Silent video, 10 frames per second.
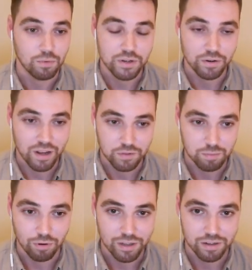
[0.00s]
don't have to
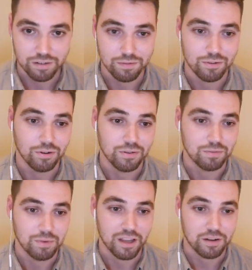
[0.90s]
pull in,
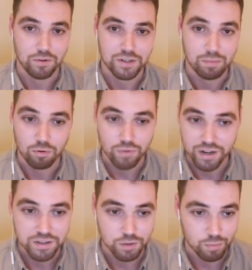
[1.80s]
like for example,
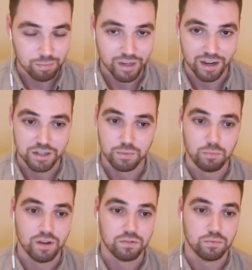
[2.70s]
Redis or Memcached when
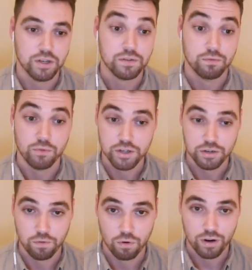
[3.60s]
we have to
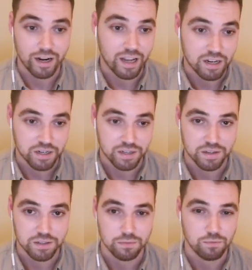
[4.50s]
reach for a caching
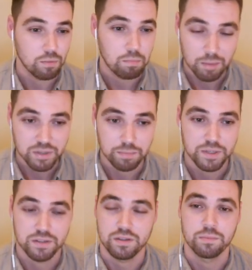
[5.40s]
system, for a pub
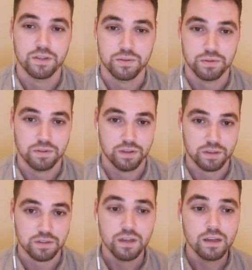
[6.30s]
subsystem, these sorts of
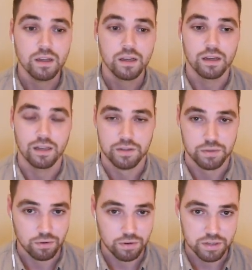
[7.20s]
things.
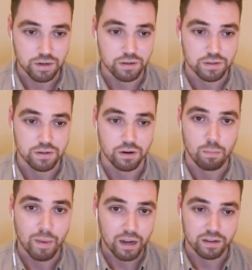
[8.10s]
Elixir already has got our
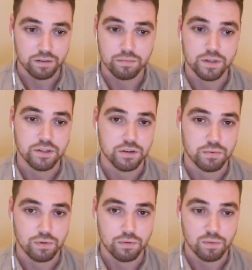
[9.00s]
back, and it just
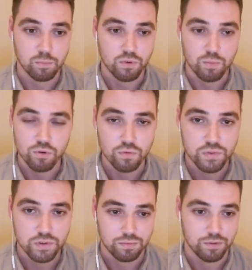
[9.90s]

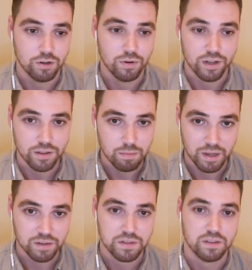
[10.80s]
removes another
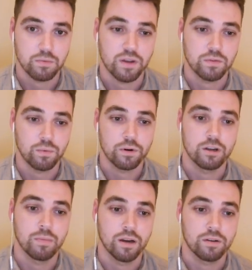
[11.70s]
dependency that we have to worry
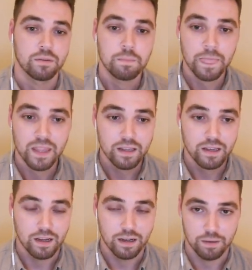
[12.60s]
about.
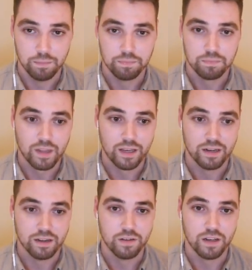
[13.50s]
And
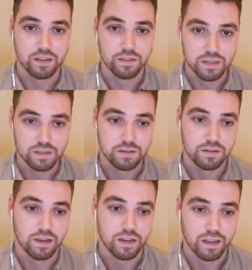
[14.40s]
I felt like this,
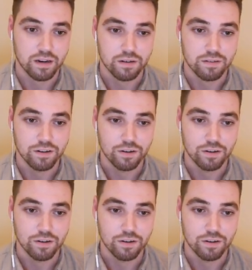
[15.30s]
again,